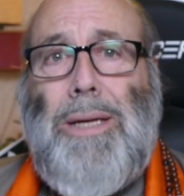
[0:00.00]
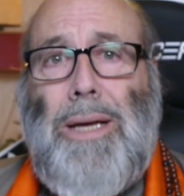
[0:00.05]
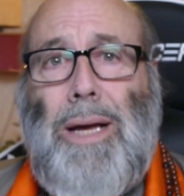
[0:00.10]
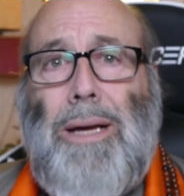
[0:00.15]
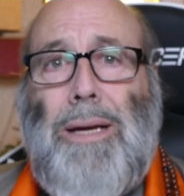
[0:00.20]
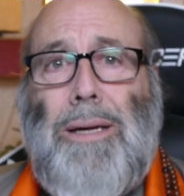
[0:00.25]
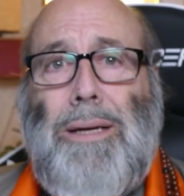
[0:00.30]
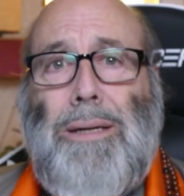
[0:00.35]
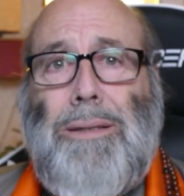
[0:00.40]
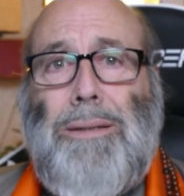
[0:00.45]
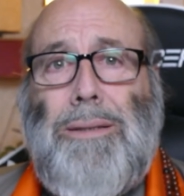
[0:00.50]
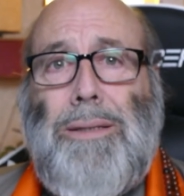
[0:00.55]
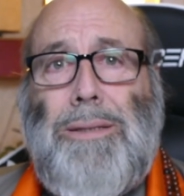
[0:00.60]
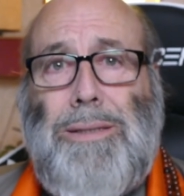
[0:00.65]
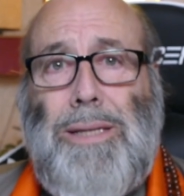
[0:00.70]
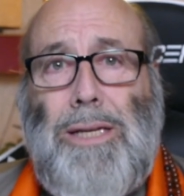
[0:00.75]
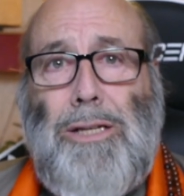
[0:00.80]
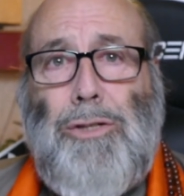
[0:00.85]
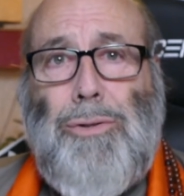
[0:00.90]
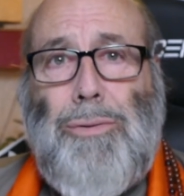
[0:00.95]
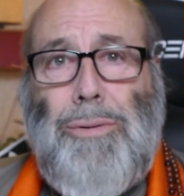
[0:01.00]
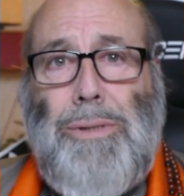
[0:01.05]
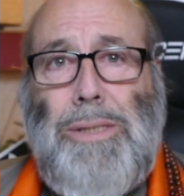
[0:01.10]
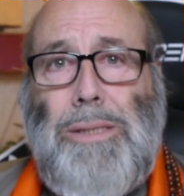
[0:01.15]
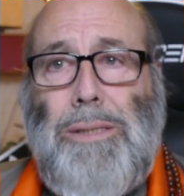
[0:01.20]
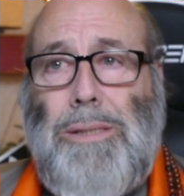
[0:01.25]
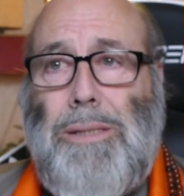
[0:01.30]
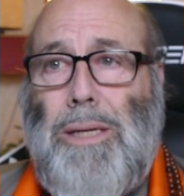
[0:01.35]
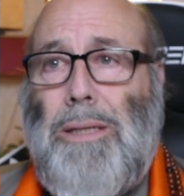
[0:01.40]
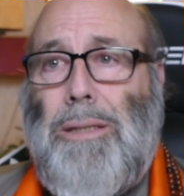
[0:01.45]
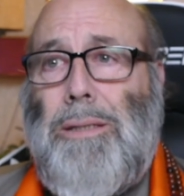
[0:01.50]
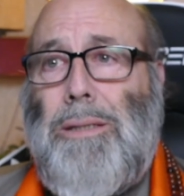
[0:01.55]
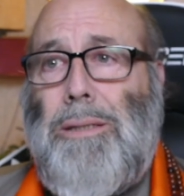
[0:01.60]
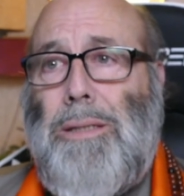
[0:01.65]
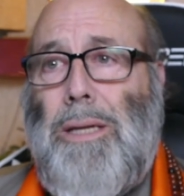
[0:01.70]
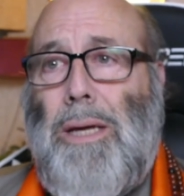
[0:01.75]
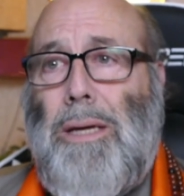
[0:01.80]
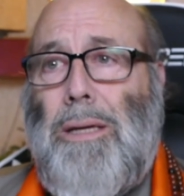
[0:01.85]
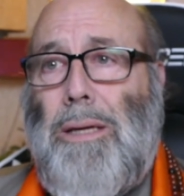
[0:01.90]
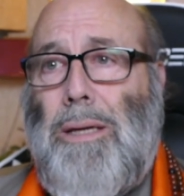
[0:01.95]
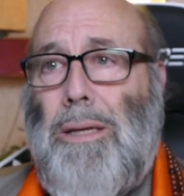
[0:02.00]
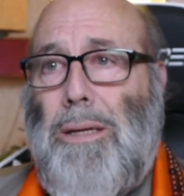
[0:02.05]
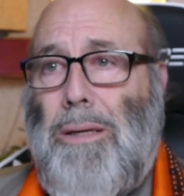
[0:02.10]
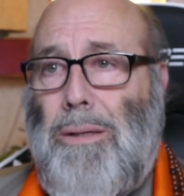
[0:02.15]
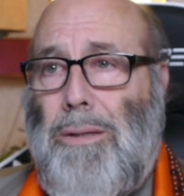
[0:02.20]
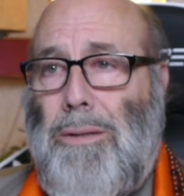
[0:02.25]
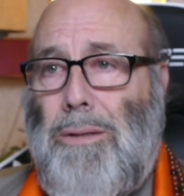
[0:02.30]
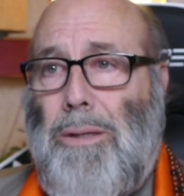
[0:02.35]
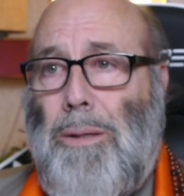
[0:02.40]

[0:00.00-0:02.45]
uh, the centuries and uh, the